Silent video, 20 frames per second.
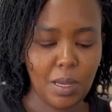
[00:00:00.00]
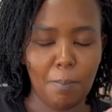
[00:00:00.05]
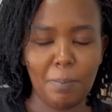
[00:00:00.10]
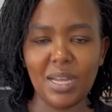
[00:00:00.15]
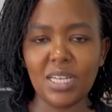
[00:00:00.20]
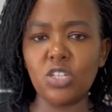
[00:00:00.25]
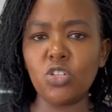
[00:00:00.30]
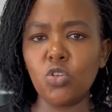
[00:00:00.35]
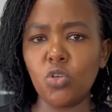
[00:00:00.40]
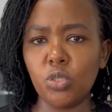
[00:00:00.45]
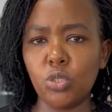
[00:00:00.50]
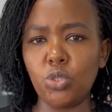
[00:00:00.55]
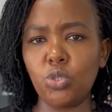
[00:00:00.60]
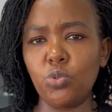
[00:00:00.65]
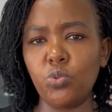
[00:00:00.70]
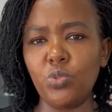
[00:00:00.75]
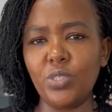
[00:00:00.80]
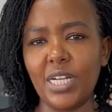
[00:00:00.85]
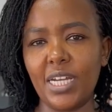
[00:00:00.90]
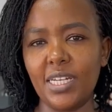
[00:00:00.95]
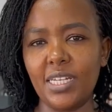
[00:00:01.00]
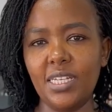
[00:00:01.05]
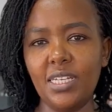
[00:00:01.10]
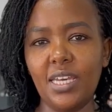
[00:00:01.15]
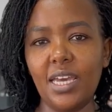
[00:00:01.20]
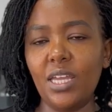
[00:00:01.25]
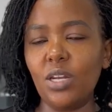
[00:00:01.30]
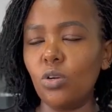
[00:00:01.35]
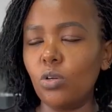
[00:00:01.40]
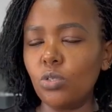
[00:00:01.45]
but not too
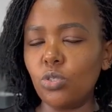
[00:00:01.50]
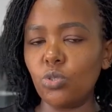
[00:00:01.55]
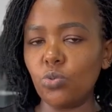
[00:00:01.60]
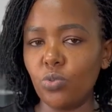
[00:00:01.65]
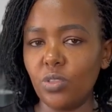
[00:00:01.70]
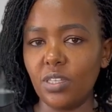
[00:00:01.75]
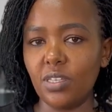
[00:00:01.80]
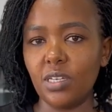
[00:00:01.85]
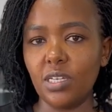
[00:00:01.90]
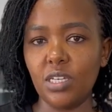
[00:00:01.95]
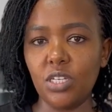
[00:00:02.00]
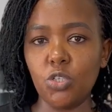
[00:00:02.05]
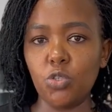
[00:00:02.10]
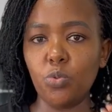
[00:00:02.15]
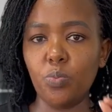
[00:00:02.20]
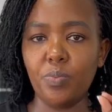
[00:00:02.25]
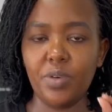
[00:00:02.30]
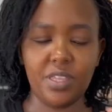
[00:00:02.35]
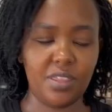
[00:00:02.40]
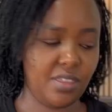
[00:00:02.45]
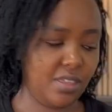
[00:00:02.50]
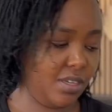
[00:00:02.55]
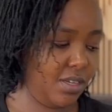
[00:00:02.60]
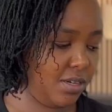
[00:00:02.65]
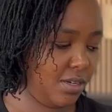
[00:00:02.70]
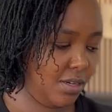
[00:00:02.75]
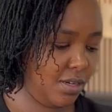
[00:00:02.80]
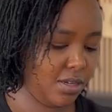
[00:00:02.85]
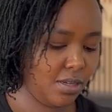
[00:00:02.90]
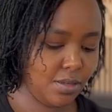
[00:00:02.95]
runny and not too big. It should be
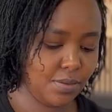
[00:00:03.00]
thin.